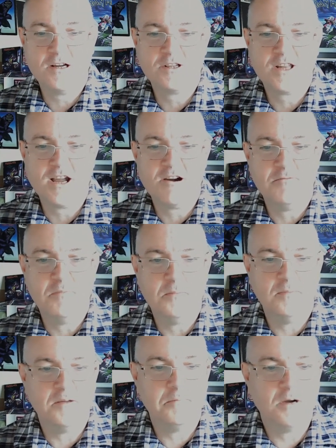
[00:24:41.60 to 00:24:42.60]
album
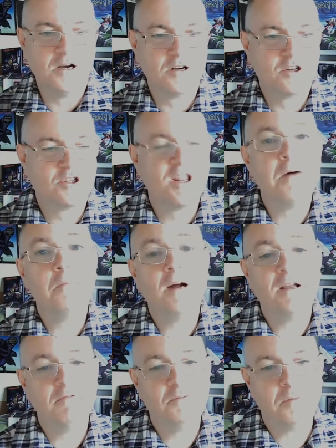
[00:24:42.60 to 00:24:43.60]
that Mark Stanway
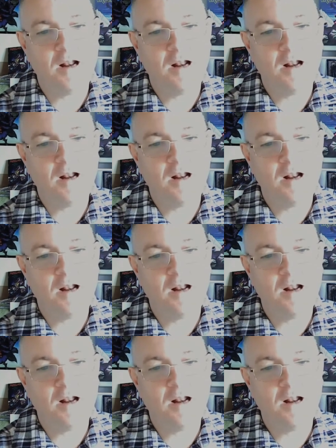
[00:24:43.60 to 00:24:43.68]
would play